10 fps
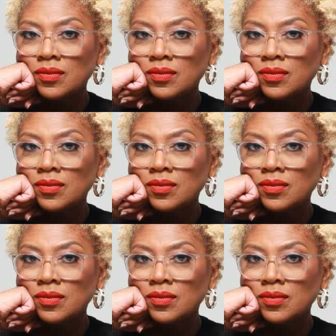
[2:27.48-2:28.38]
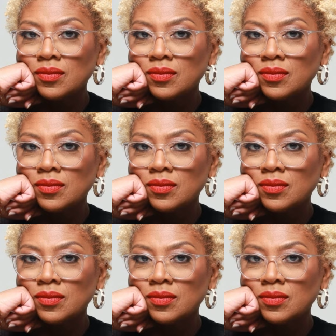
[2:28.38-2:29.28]

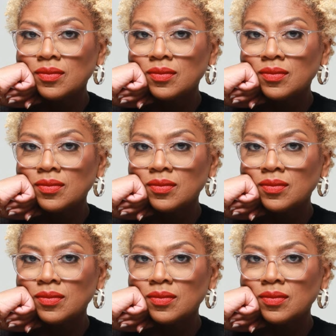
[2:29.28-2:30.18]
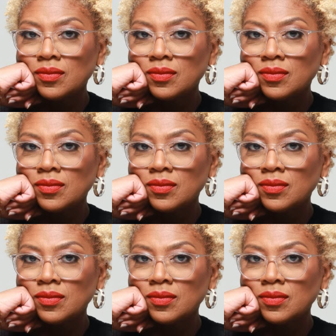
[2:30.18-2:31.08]

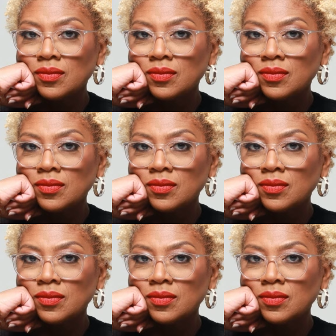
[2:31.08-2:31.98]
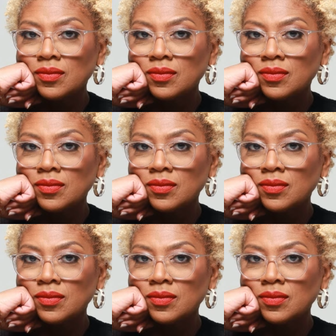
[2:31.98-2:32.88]

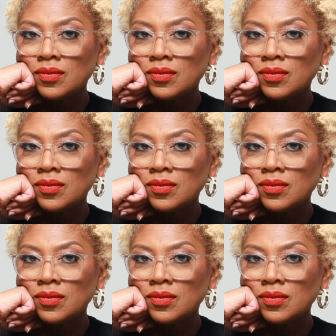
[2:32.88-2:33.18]
The face doesn't move, so there is nothing to read.